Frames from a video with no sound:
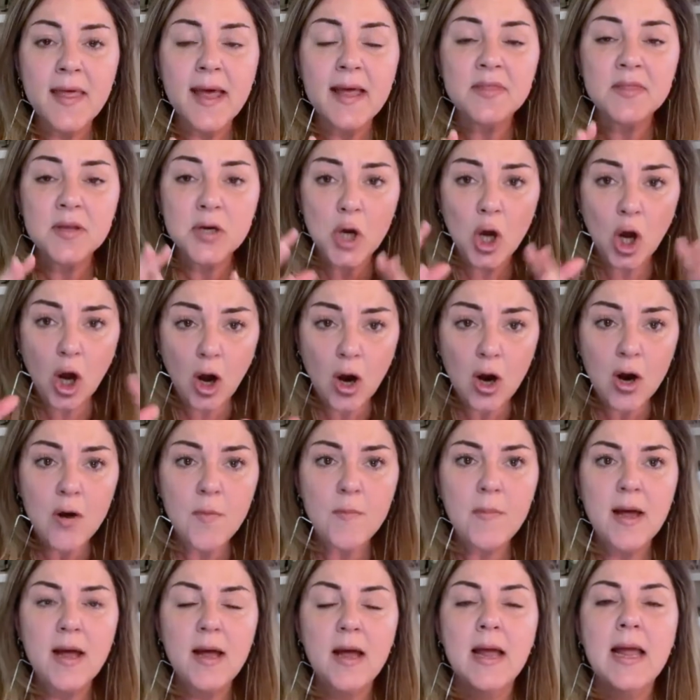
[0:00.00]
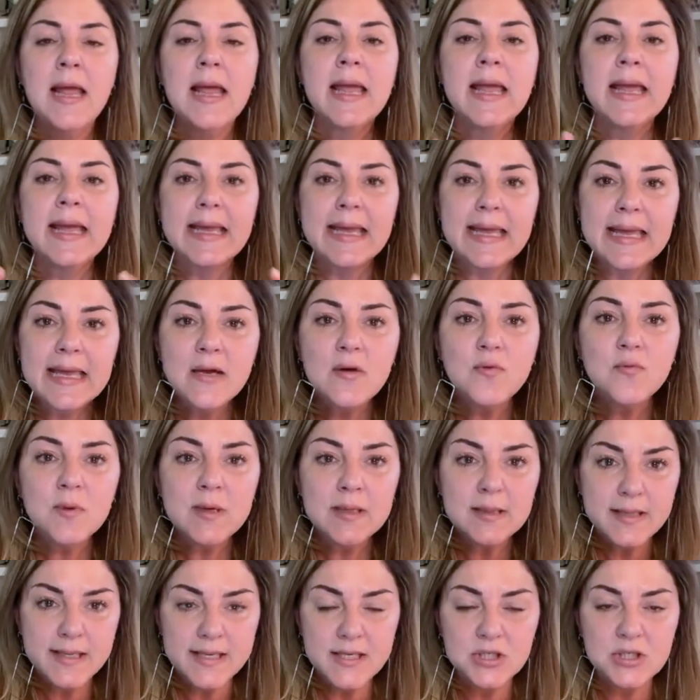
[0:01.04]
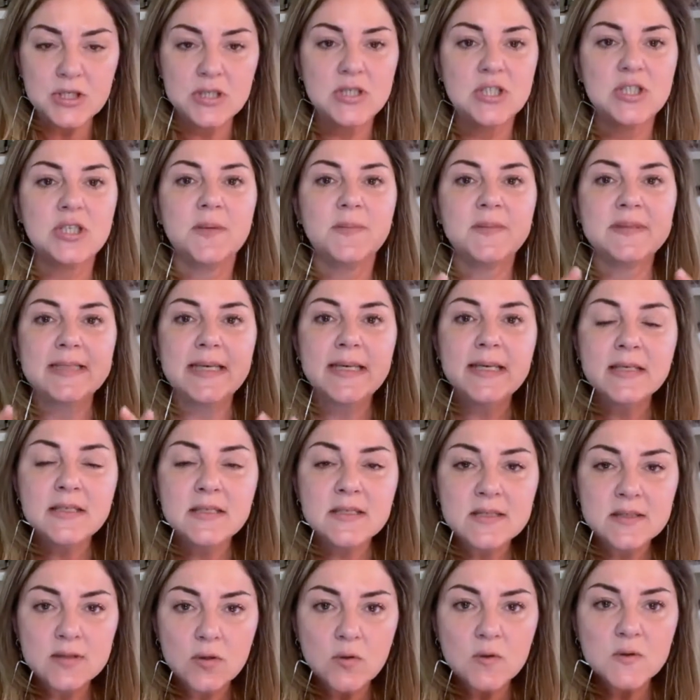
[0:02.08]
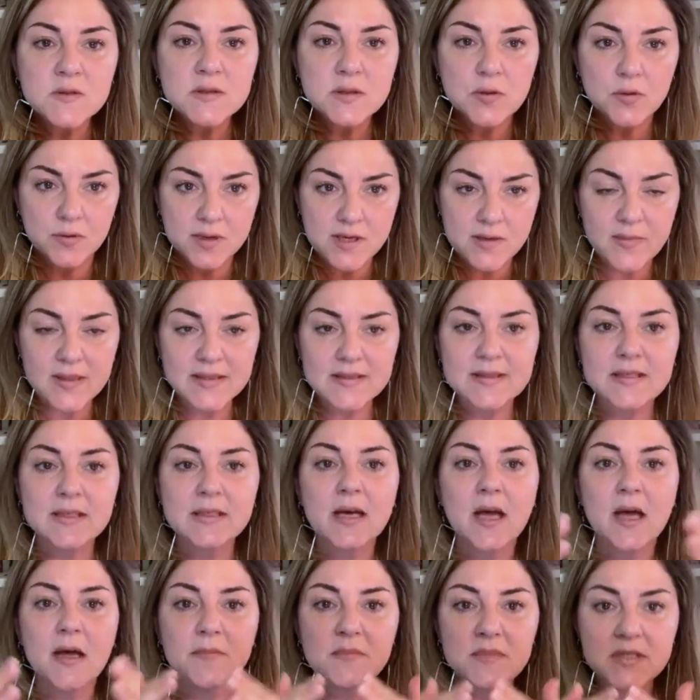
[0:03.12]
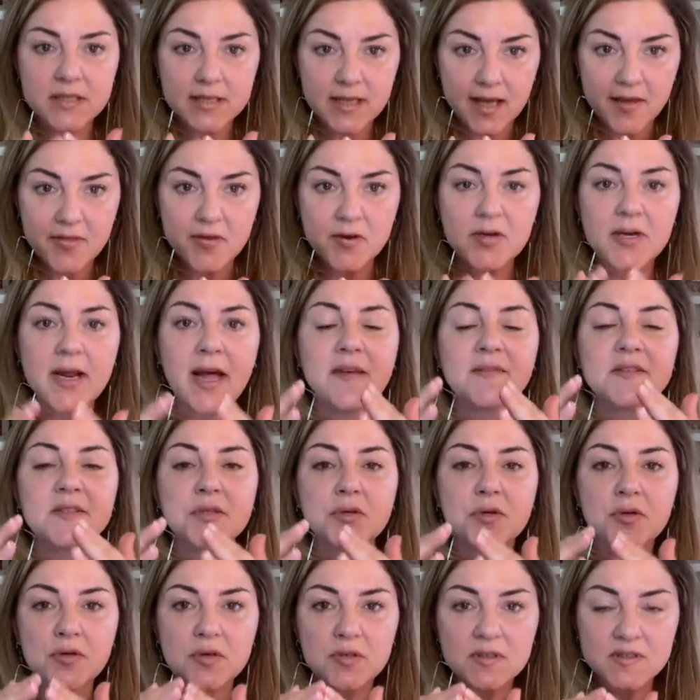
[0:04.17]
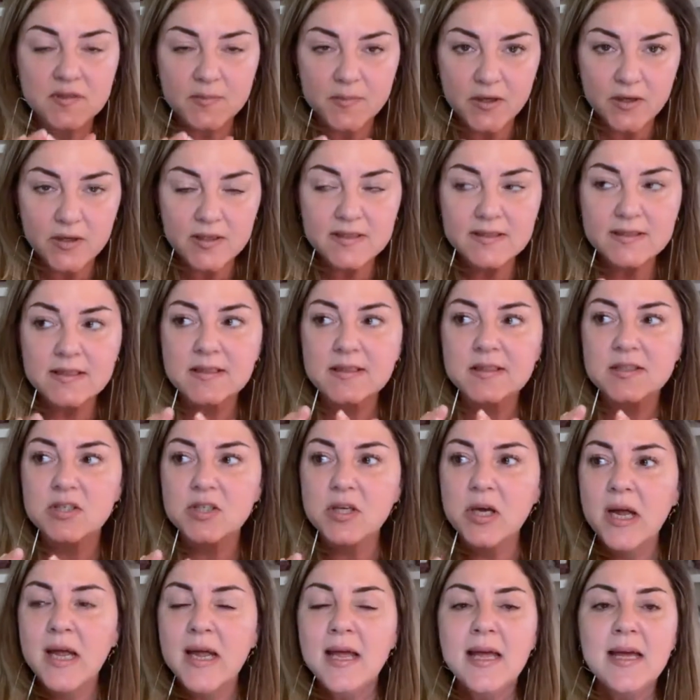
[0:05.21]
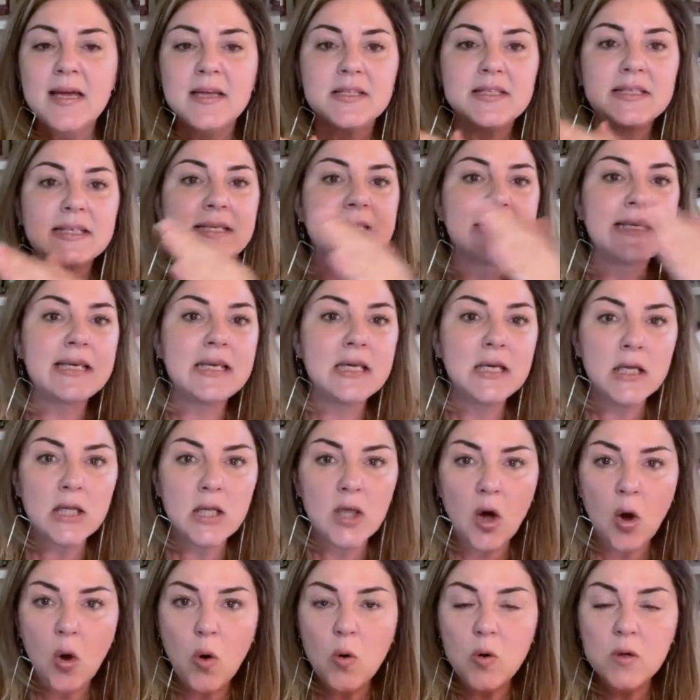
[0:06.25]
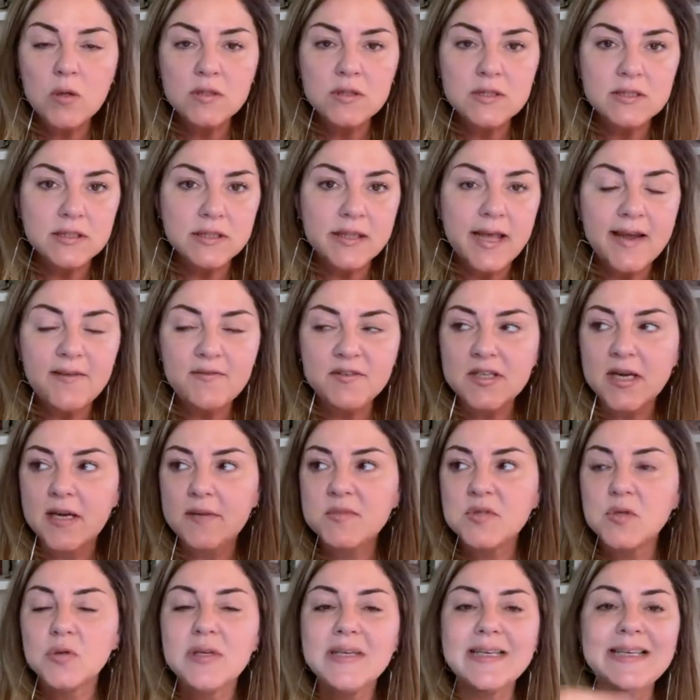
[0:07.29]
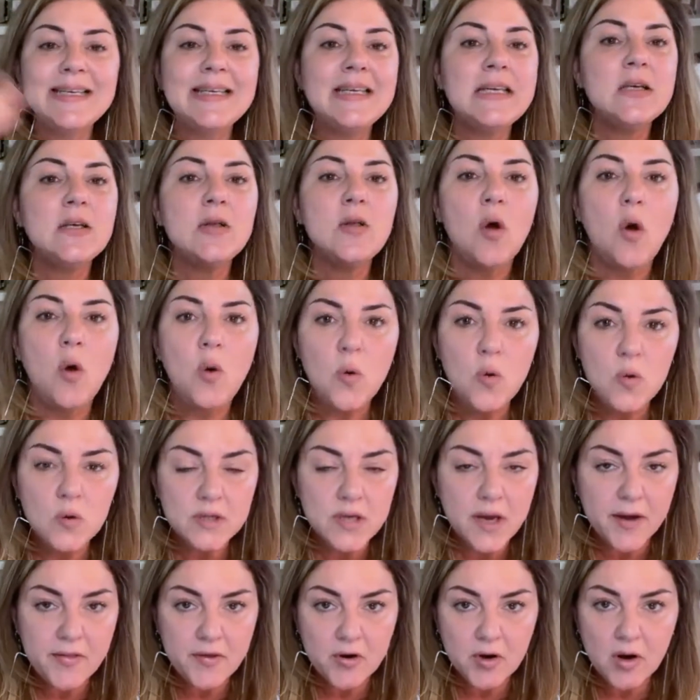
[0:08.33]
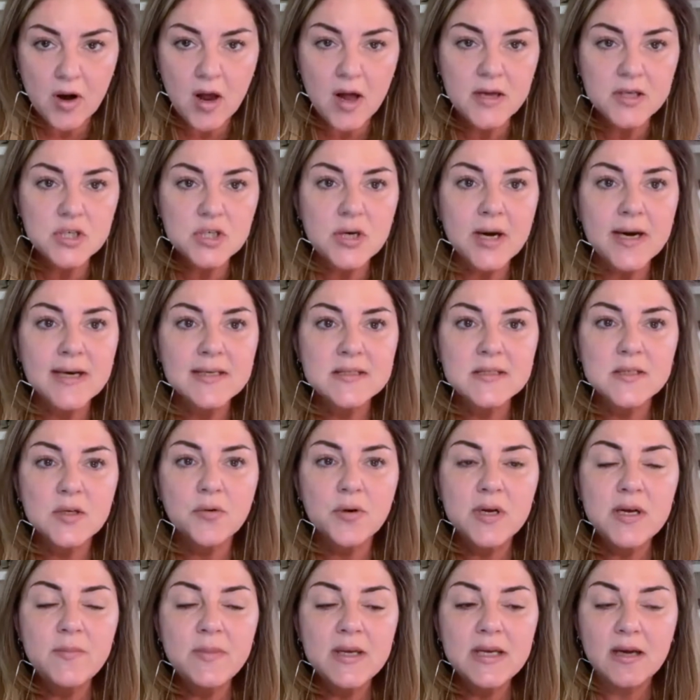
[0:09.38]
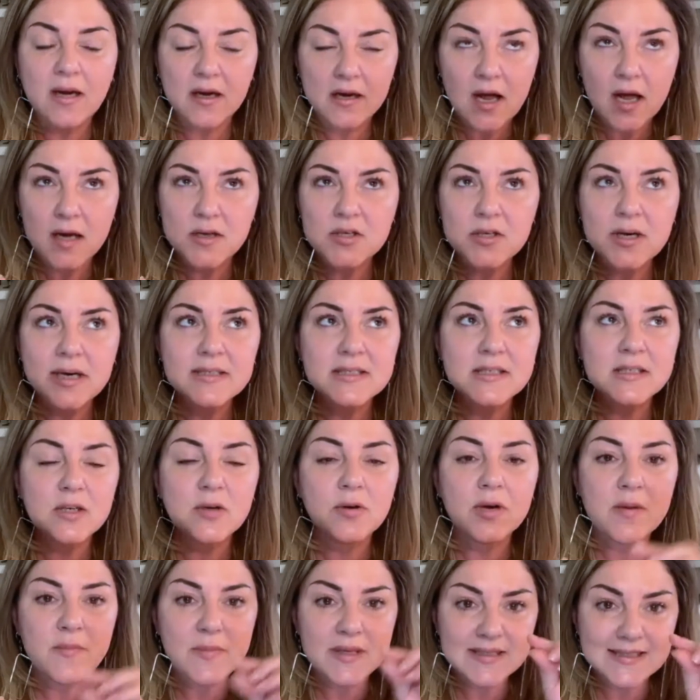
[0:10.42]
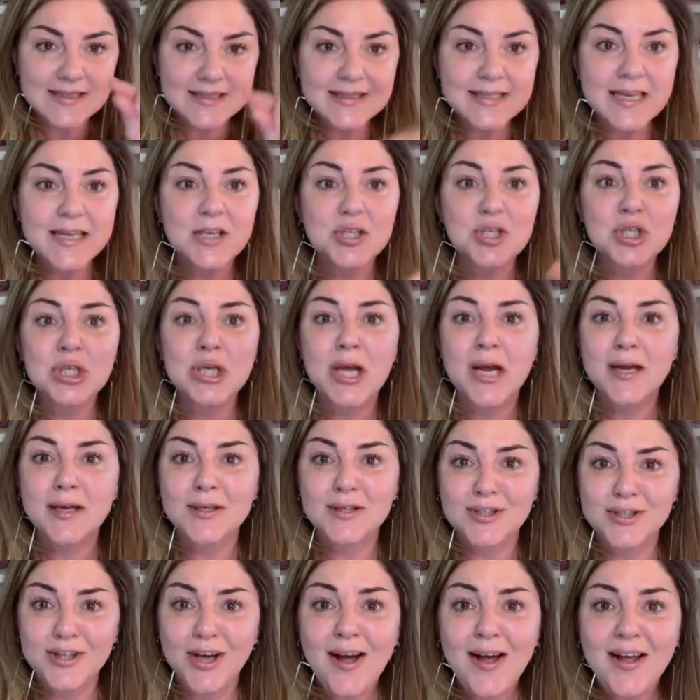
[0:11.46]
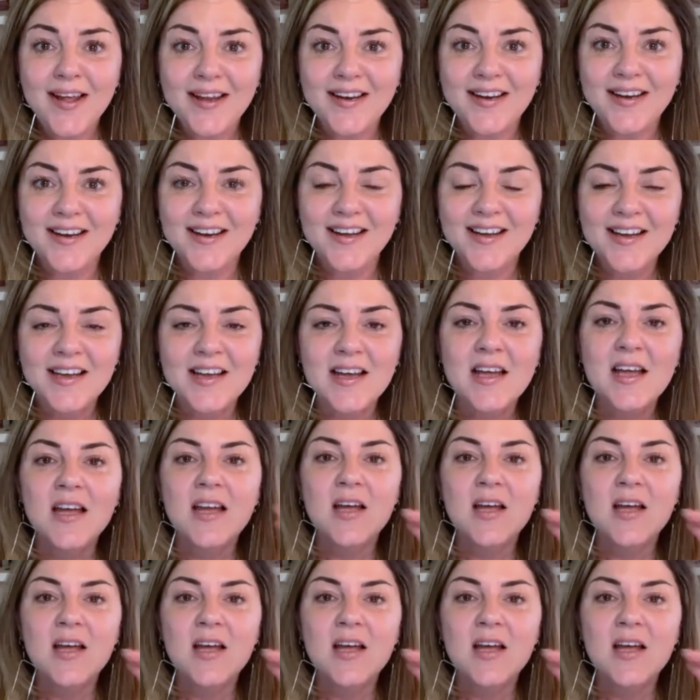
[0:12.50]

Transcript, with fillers: that the karma in relationships, in souls' agreements to come together, to have certain experiences, to heal old lifetimes or to heal old other contracted agreements, it's like, check, done.